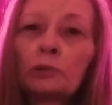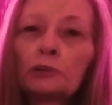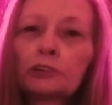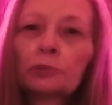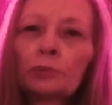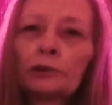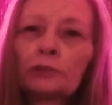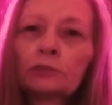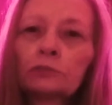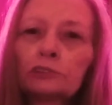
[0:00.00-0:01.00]
something
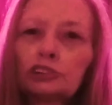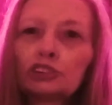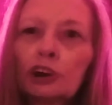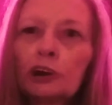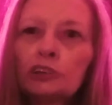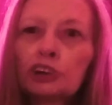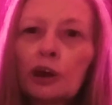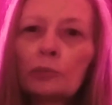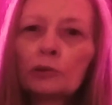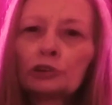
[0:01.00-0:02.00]
strange
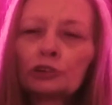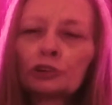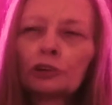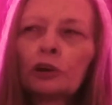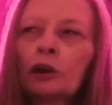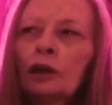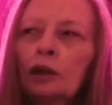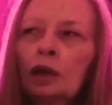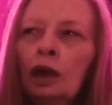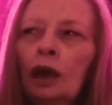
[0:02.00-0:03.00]
happens to
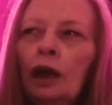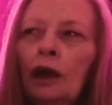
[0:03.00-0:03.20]
her.